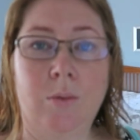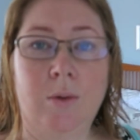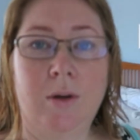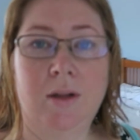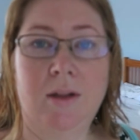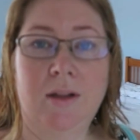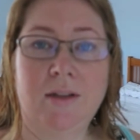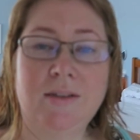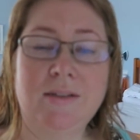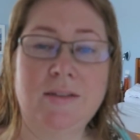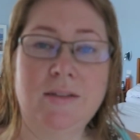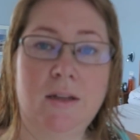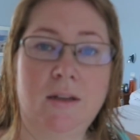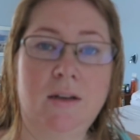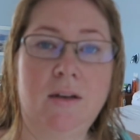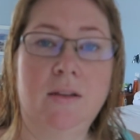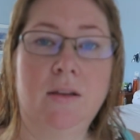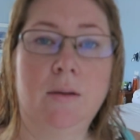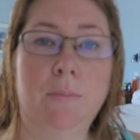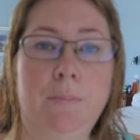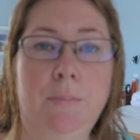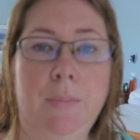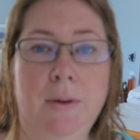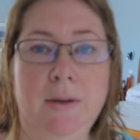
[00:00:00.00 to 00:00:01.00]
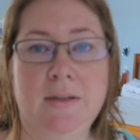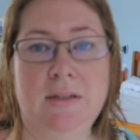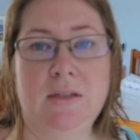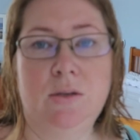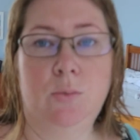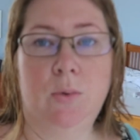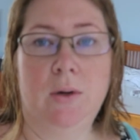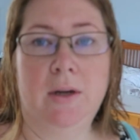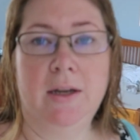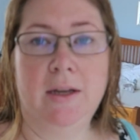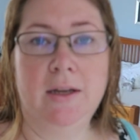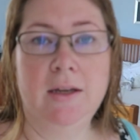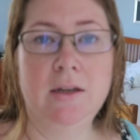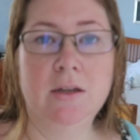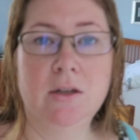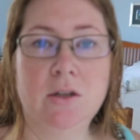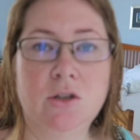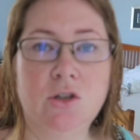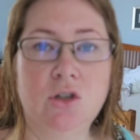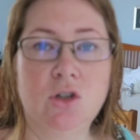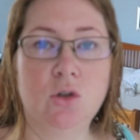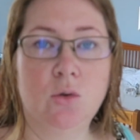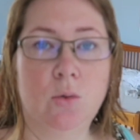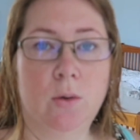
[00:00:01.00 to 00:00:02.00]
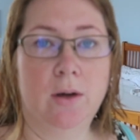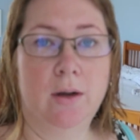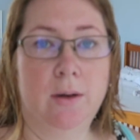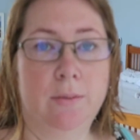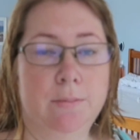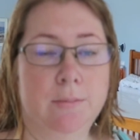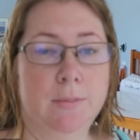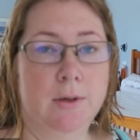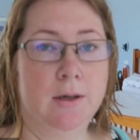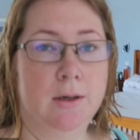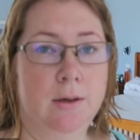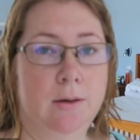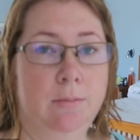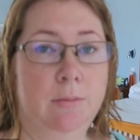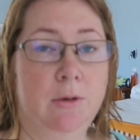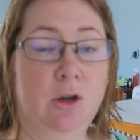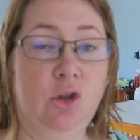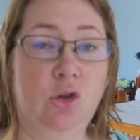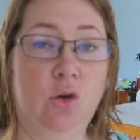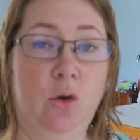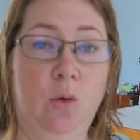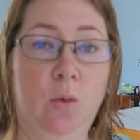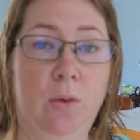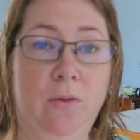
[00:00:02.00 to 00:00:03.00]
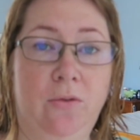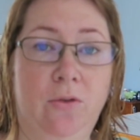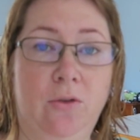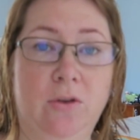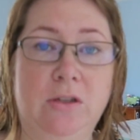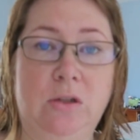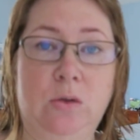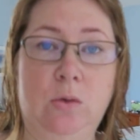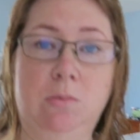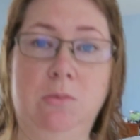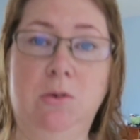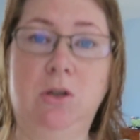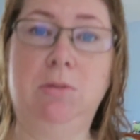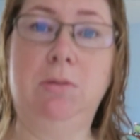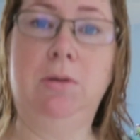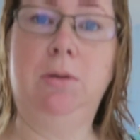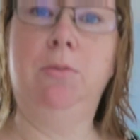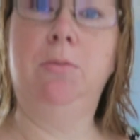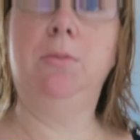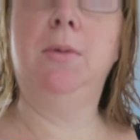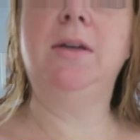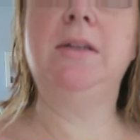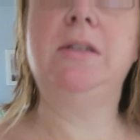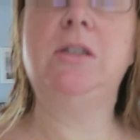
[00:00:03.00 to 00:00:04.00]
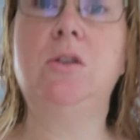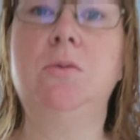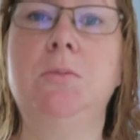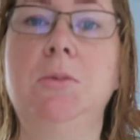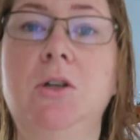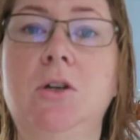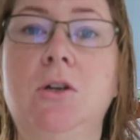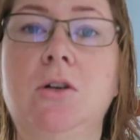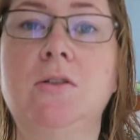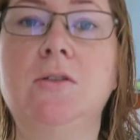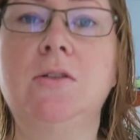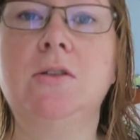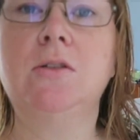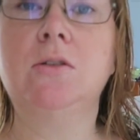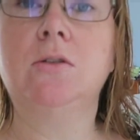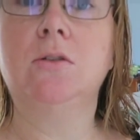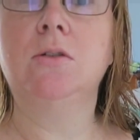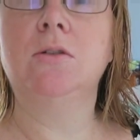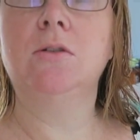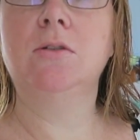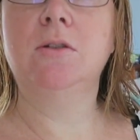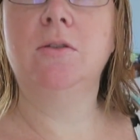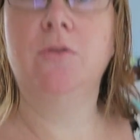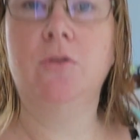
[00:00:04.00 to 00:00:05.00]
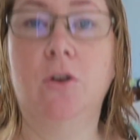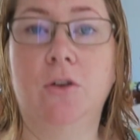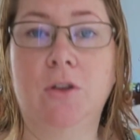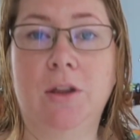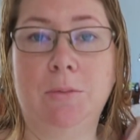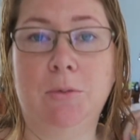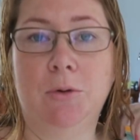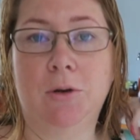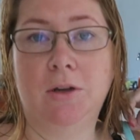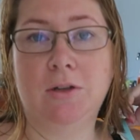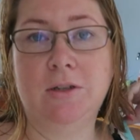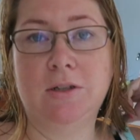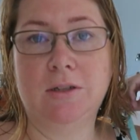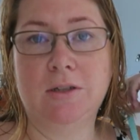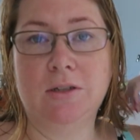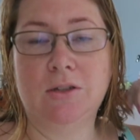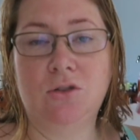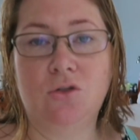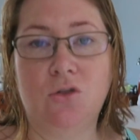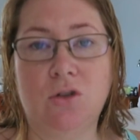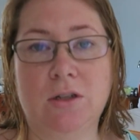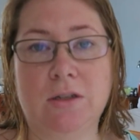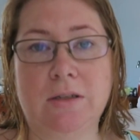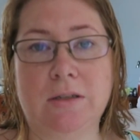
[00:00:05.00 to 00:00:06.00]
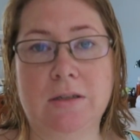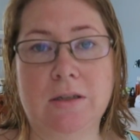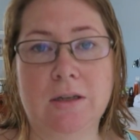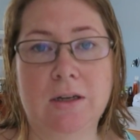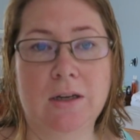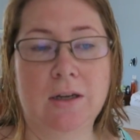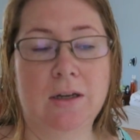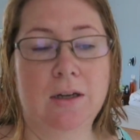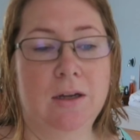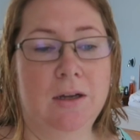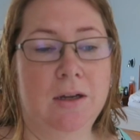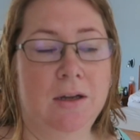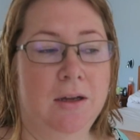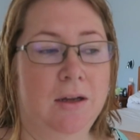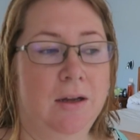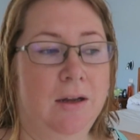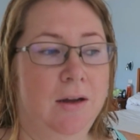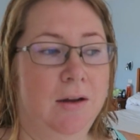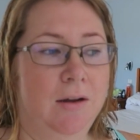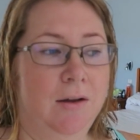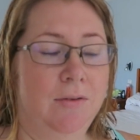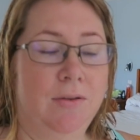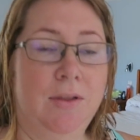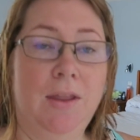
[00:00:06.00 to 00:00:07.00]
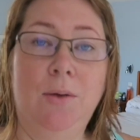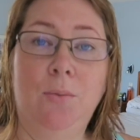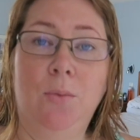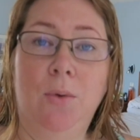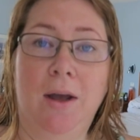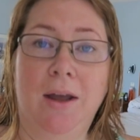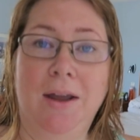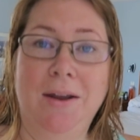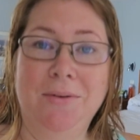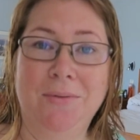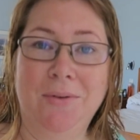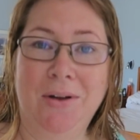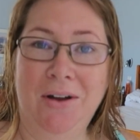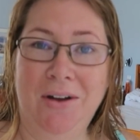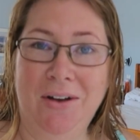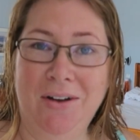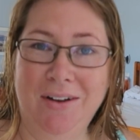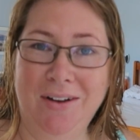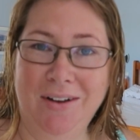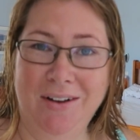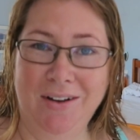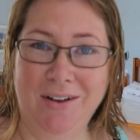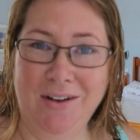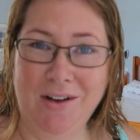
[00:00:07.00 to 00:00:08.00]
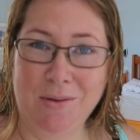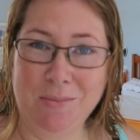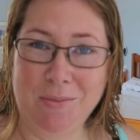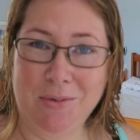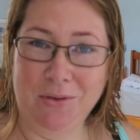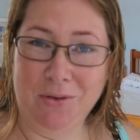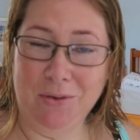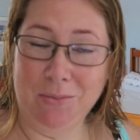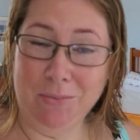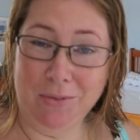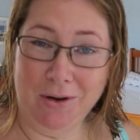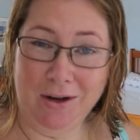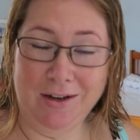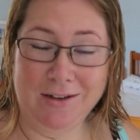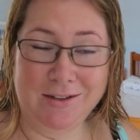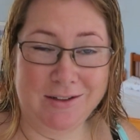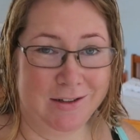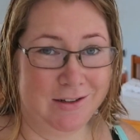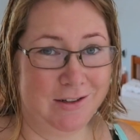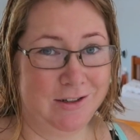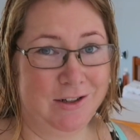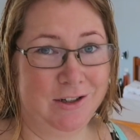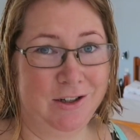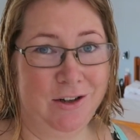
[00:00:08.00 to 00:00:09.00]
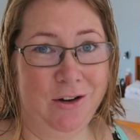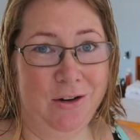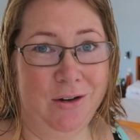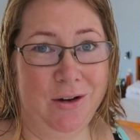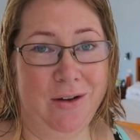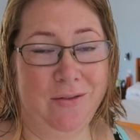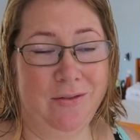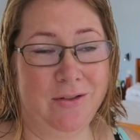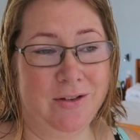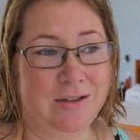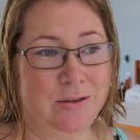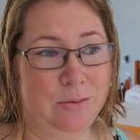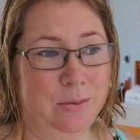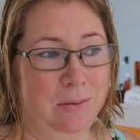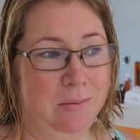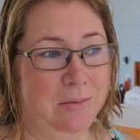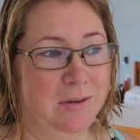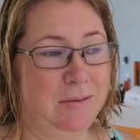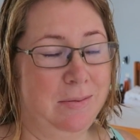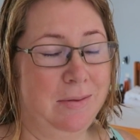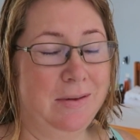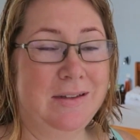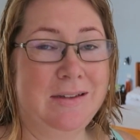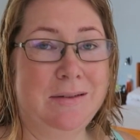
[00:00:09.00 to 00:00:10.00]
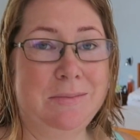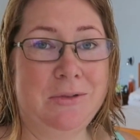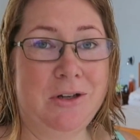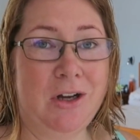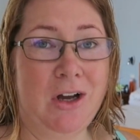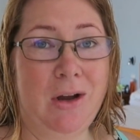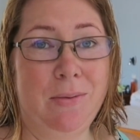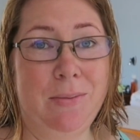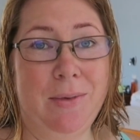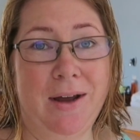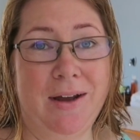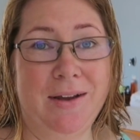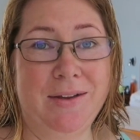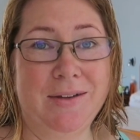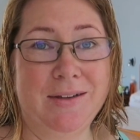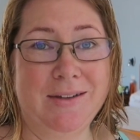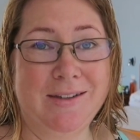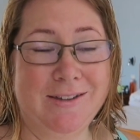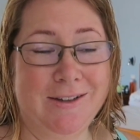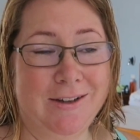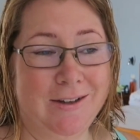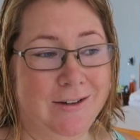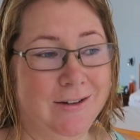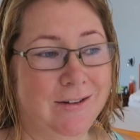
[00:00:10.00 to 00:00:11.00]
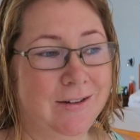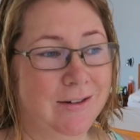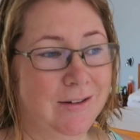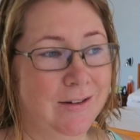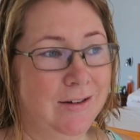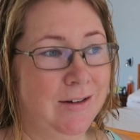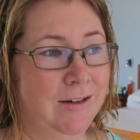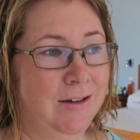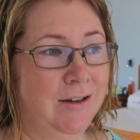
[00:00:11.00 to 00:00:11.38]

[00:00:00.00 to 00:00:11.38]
Well, I decided the best way to make sure I went for a swim would be to put my swimming cozies on. So I've got them on under this dress. That way, I'll be reminded to go have a swim and spend some time out in the sun,